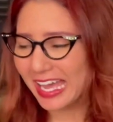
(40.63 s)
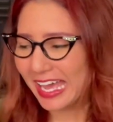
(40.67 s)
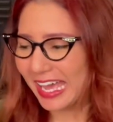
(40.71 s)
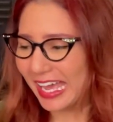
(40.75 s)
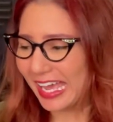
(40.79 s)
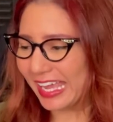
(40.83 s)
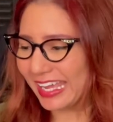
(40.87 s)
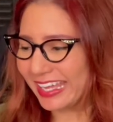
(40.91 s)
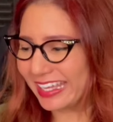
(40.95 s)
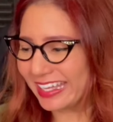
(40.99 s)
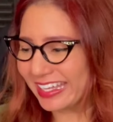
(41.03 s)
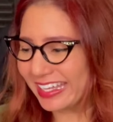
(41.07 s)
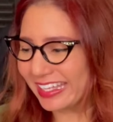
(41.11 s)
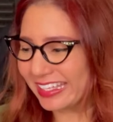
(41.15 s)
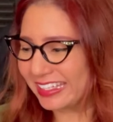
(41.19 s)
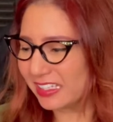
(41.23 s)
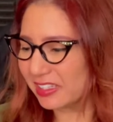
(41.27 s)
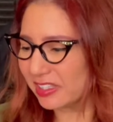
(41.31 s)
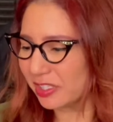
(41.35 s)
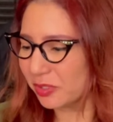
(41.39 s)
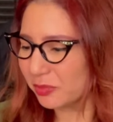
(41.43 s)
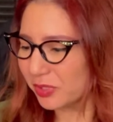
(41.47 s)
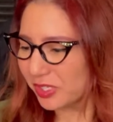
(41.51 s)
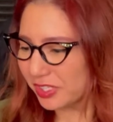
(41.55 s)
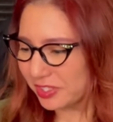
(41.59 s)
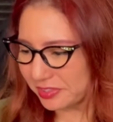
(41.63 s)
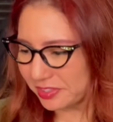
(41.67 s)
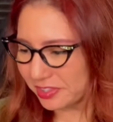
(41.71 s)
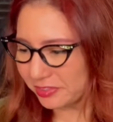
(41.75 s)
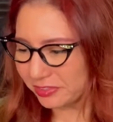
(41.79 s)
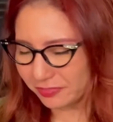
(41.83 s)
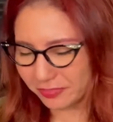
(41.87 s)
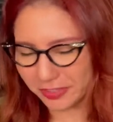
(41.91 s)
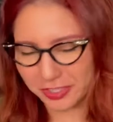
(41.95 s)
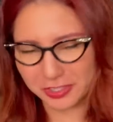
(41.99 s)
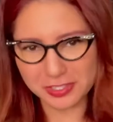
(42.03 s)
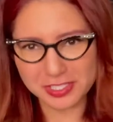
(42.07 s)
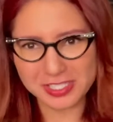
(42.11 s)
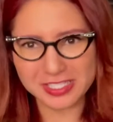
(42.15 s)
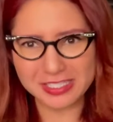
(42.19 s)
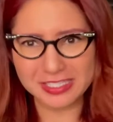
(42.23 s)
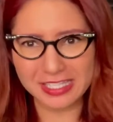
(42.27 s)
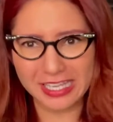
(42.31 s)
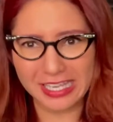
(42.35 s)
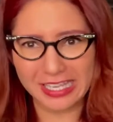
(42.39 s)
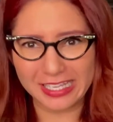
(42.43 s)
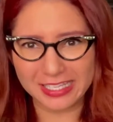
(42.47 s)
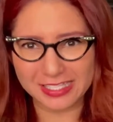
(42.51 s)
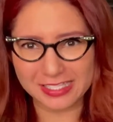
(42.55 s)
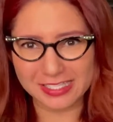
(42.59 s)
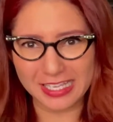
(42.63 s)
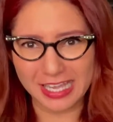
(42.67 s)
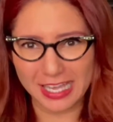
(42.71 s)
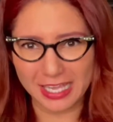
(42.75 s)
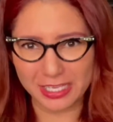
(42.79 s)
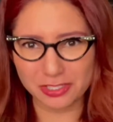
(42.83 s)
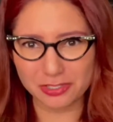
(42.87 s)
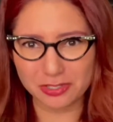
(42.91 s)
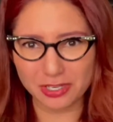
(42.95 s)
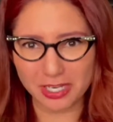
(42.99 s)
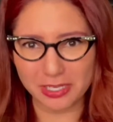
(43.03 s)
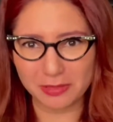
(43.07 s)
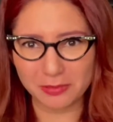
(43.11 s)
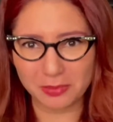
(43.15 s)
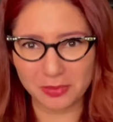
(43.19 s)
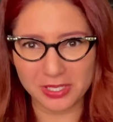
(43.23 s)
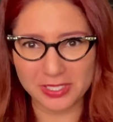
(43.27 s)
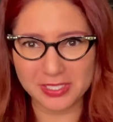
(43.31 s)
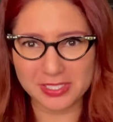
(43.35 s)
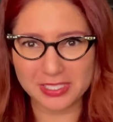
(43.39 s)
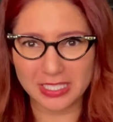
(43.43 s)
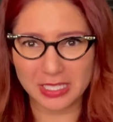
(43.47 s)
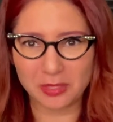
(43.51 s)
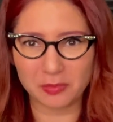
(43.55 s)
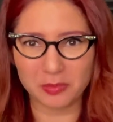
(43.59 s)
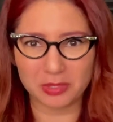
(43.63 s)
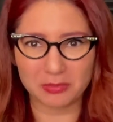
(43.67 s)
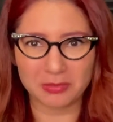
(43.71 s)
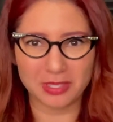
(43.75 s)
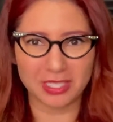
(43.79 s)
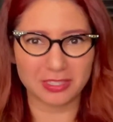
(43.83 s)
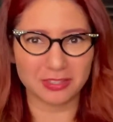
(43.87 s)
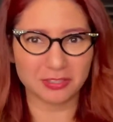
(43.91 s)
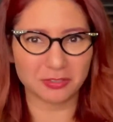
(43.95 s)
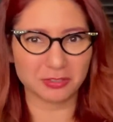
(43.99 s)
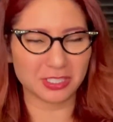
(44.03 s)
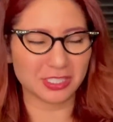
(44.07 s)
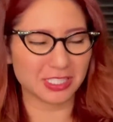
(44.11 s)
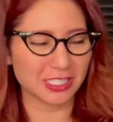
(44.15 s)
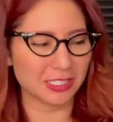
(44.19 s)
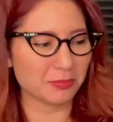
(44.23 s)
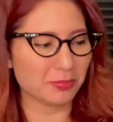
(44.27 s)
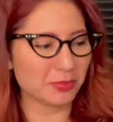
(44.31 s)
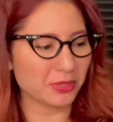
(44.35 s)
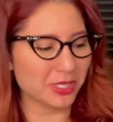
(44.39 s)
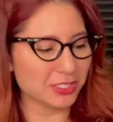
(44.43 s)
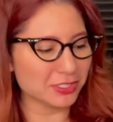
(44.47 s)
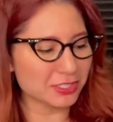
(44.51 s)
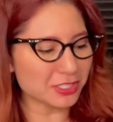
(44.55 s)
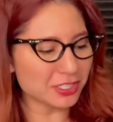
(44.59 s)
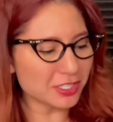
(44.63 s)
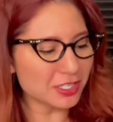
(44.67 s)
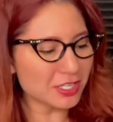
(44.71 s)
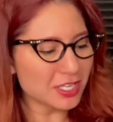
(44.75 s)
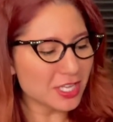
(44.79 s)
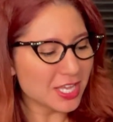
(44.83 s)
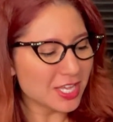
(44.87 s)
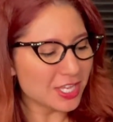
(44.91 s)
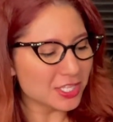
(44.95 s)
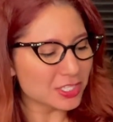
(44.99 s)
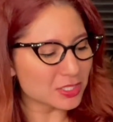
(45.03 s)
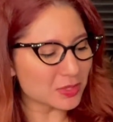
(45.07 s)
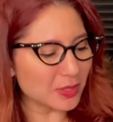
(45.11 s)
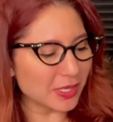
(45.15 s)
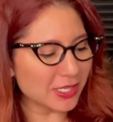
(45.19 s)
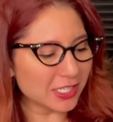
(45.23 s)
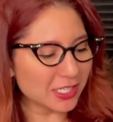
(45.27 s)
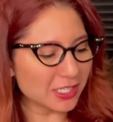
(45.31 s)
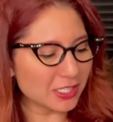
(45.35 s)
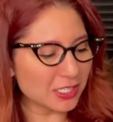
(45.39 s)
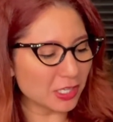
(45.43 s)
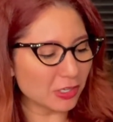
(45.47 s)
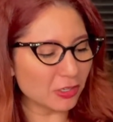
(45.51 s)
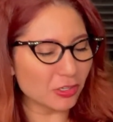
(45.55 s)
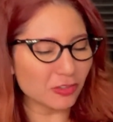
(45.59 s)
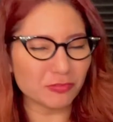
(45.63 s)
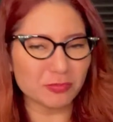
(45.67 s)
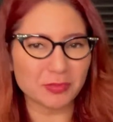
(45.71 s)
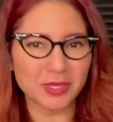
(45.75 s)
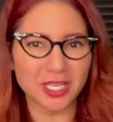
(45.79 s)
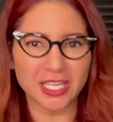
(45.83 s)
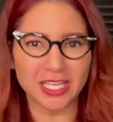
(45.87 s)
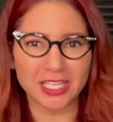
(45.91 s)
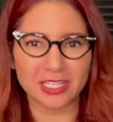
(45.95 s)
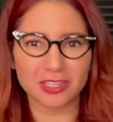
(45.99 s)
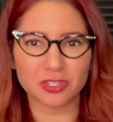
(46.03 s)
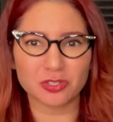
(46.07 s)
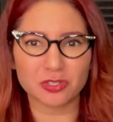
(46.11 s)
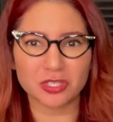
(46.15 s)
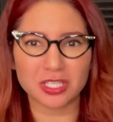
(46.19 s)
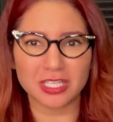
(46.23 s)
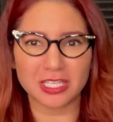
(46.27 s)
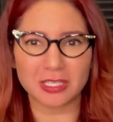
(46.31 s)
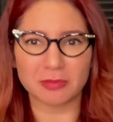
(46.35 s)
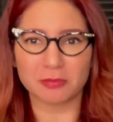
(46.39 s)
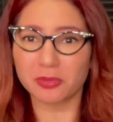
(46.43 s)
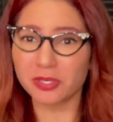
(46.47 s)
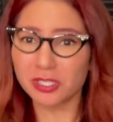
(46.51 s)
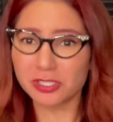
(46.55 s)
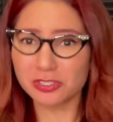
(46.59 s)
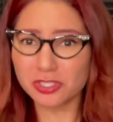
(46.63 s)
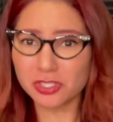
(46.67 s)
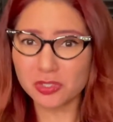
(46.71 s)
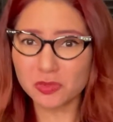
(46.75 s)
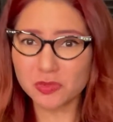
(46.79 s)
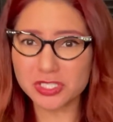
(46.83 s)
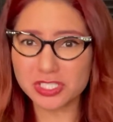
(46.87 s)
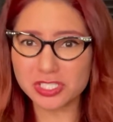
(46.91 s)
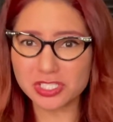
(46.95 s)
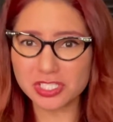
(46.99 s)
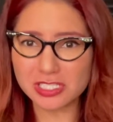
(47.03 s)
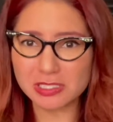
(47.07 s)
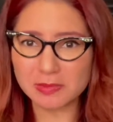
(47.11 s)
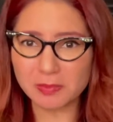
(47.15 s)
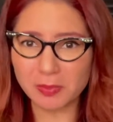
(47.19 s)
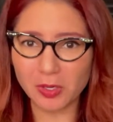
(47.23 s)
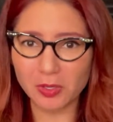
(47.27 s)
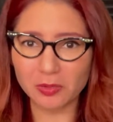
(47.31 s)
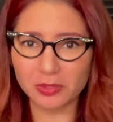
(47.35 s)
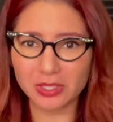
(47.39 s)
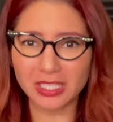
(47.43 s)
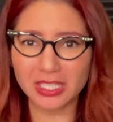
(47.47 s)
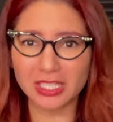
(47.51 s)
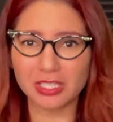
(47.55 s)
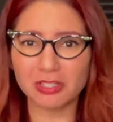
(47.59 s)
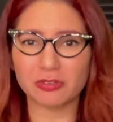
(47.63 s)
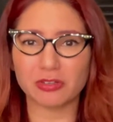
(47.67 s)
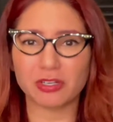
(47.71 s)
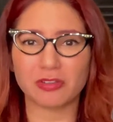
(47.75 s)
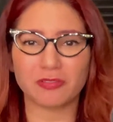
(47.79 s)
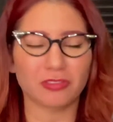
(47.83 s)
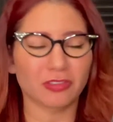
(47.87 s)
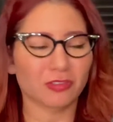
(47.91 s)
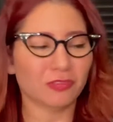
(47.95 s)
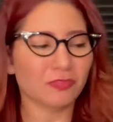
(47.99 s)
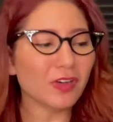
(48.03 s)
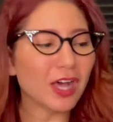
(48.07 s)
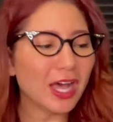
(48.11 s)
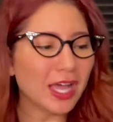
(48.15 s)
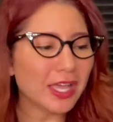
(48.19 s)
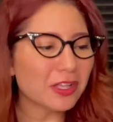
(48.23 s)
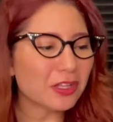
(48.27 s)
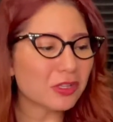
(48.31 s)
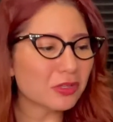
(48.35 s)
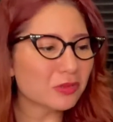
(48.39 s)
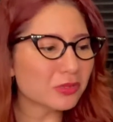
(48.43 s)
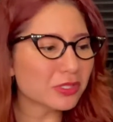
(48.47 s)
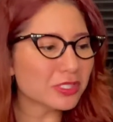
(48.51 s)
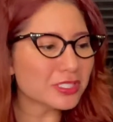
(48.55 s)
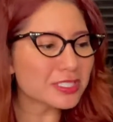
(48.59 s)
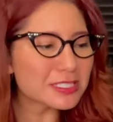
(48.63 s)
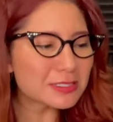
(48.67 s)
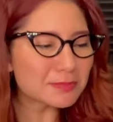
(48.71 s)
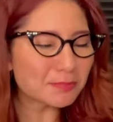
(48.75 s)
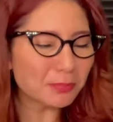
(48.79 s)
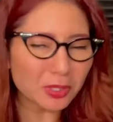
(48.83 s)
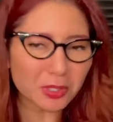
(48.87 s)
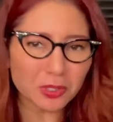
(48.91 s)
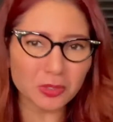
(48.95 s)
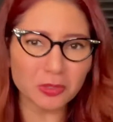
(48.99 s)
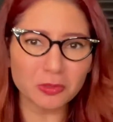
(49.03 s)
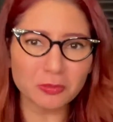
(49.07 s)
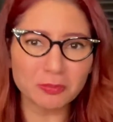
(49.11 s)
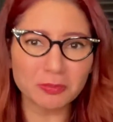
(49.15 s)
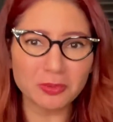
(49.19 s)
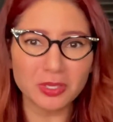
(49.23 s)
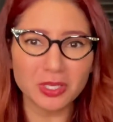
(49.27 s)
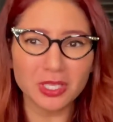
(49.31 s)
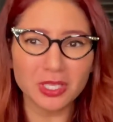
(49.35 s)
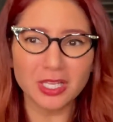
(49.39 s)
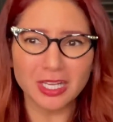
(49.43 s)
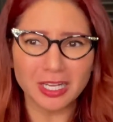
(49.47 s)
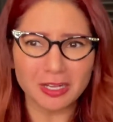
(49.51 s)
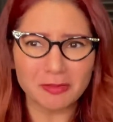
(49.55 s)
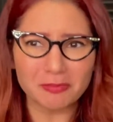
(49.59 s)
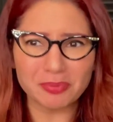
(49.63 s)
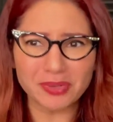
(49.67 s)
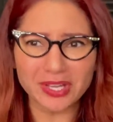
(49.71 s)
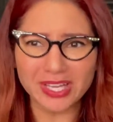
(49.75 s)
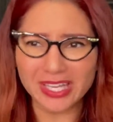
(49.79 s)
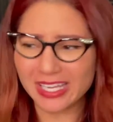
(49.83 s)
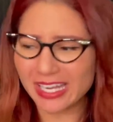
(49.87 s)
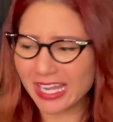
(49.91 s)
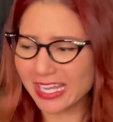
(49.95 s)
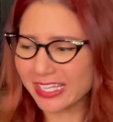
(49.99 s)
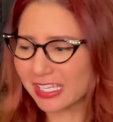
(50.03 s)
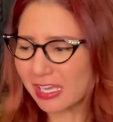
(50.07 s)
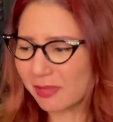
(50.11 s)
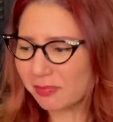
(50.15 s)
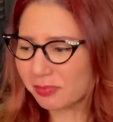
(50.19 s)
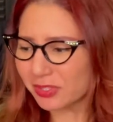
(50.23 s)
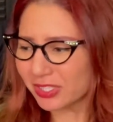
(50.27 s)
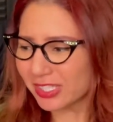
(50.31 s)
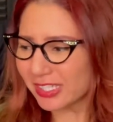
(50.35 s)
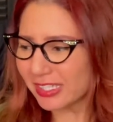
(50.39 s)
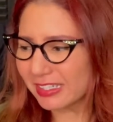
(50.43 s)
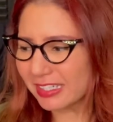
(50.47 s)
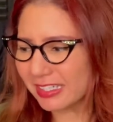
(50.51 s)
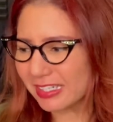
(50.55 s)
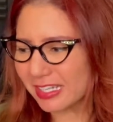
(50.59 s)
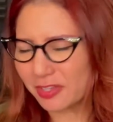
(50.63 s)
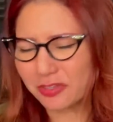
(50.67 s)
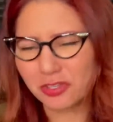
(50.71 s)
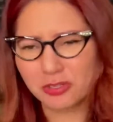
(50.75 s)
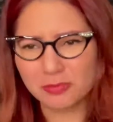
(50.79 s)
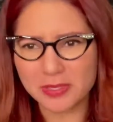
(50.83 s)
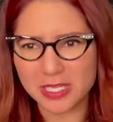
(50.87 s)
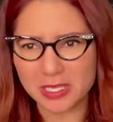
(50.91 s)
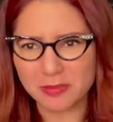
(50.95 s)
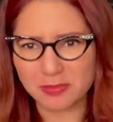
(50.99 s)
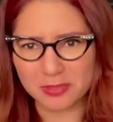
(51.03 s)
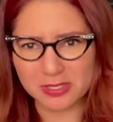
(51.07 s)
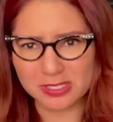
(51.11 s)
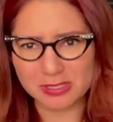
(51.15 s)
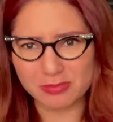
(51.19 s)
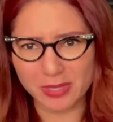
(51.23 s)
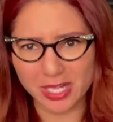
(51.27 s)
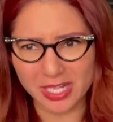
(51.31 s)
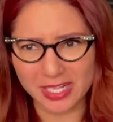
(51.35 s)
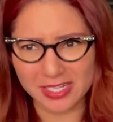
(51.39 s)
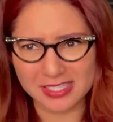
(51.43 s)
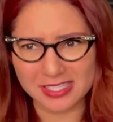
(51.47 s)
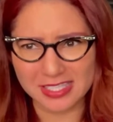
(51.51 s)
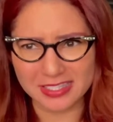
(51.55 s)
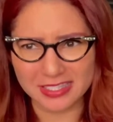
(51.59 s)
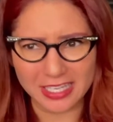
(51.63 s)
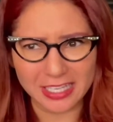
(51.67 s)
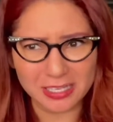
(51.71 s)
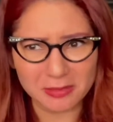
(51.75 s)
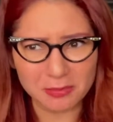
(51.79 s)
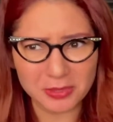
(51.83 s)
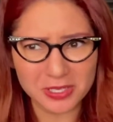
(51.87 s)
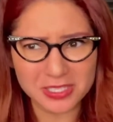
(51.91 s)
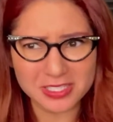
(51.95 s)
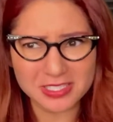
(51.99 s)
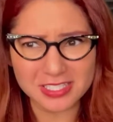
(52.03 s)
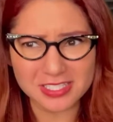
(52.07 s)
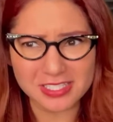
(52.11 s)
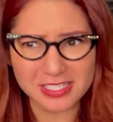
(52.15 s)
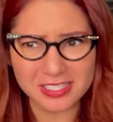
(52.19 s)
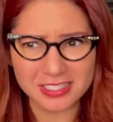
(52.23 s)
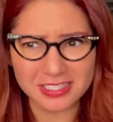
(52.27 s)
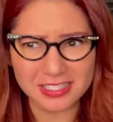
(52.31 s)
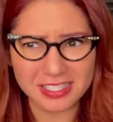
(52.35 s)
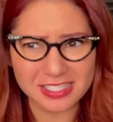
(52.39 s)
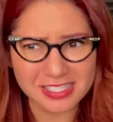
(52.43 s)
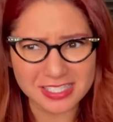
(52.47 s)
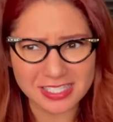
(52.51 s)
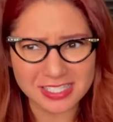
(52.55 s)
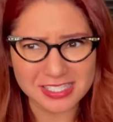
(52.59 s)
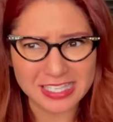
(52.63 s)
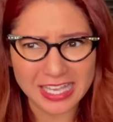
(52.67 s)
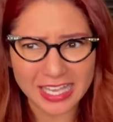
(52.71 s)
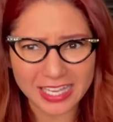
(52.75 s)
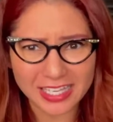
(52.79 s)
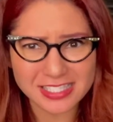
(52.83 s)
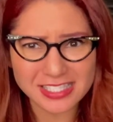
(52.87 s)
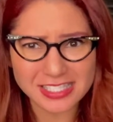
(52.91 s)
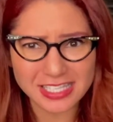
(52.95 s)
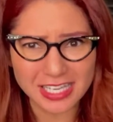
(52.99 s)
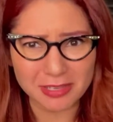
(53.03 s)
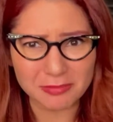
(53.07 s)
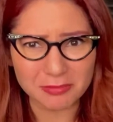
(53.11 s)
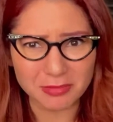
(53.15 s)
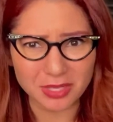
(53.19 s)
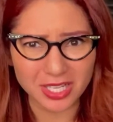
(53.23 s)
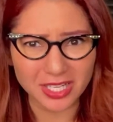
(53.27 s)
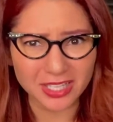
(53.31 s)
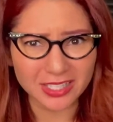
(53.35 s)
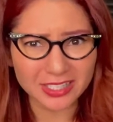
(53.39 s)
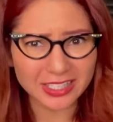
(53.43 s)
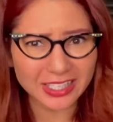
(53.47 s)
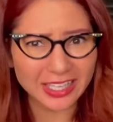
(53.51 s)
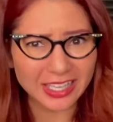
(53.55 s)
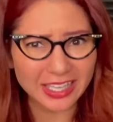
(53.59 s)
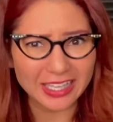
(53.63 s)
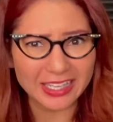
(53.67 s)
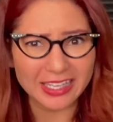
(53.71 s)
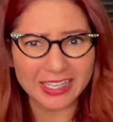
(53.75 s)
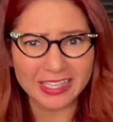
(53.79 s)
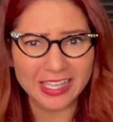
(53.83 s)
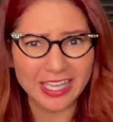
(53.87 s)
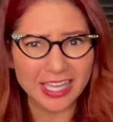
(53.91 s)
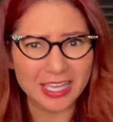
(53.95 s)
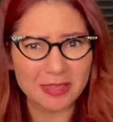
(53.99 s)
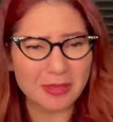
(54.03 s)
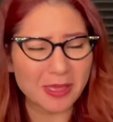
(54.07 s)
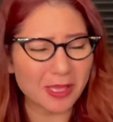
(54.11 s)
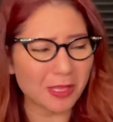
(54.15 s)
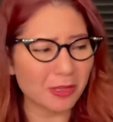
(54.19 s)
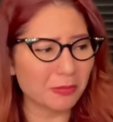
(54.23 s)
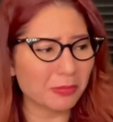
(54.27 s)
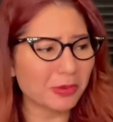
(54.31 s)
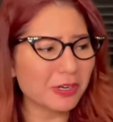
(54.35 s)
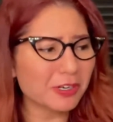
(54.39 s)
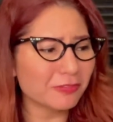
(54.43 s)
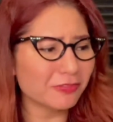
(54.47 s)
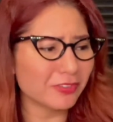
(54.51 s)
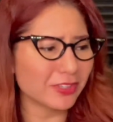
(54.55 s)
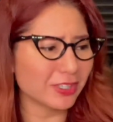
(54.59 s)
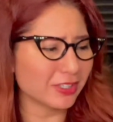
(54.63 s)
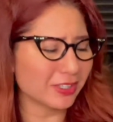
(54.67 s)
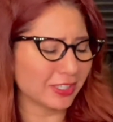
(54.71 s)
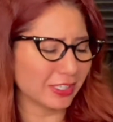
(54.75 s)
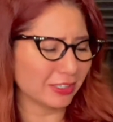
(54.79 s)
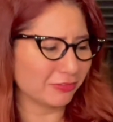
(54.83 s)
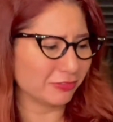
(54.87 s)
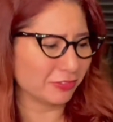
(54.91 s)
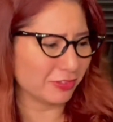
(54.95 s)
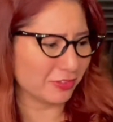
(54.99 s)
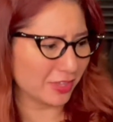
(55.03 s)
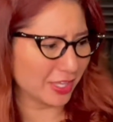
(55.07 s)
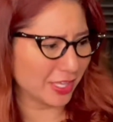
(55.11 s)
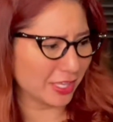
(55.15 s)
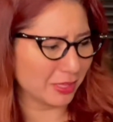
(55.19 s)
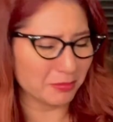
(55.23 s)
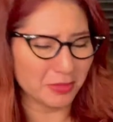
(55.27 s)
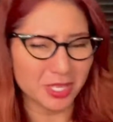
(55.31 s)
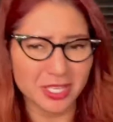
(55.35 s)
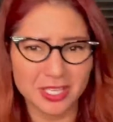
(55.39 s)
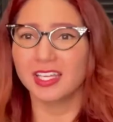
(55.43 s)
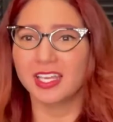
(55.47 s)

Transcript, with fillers: and they're one of the first things I tried printing with my three D printer, so I didn't know if my three D printer was just broken or if the file was poop, but I kept looking at other people's mugs that they had printed this exact same mug, and it came out perfectly for them.